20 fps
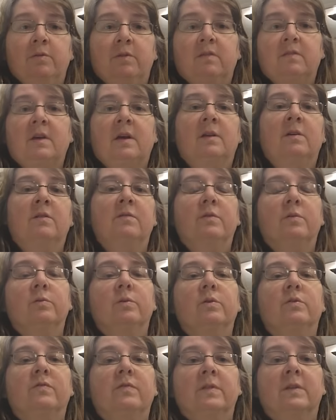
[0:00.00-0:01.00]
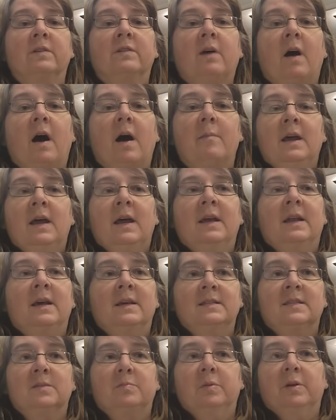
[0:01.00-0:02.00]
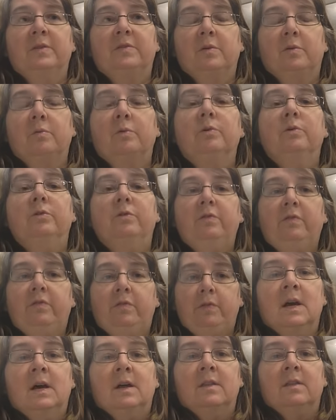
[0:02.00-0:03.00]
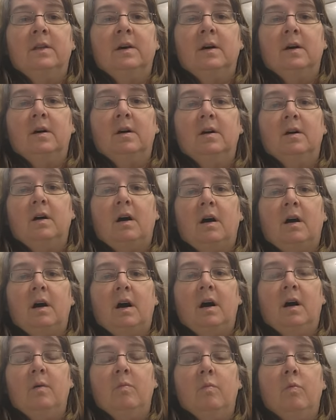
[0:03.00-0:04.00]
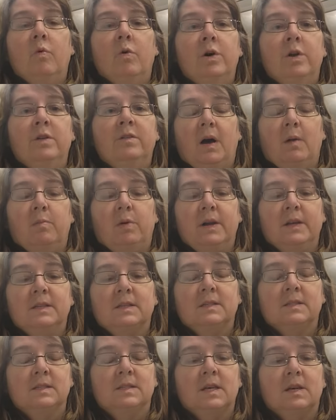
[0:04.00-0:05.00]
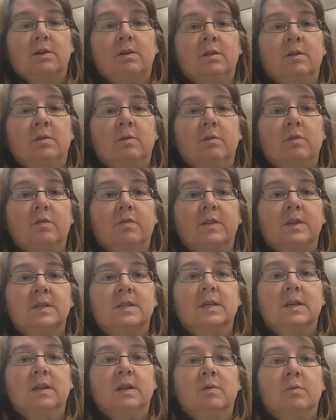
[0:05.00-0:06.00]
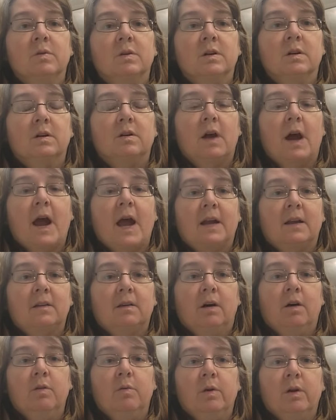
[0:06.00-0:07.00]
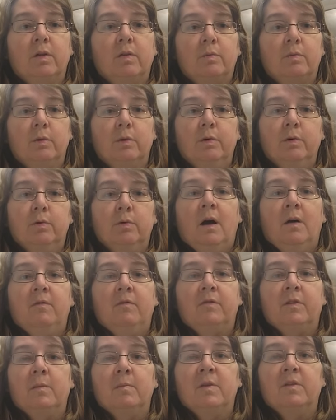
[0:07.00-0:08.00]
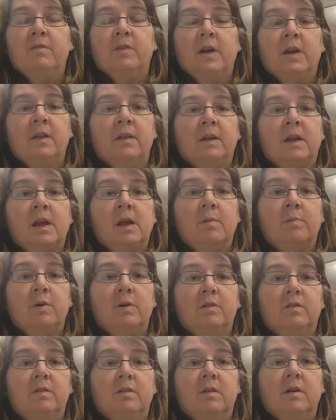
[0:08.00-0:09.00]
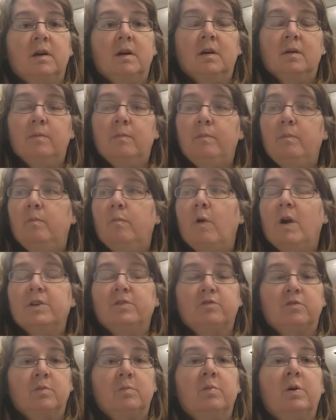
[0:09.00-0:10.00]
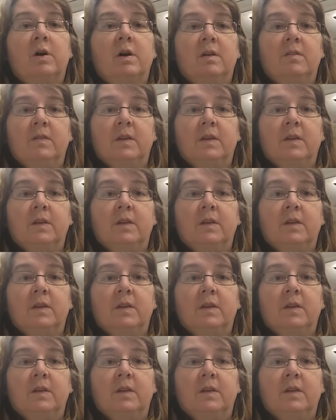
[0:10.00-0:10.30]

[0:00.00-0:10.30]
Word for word: the center of the roof and the top and had split the roof. The um, wood braces that are in the roof of the ceiling were cracked all the way through from the front of the camper to the restroom part of the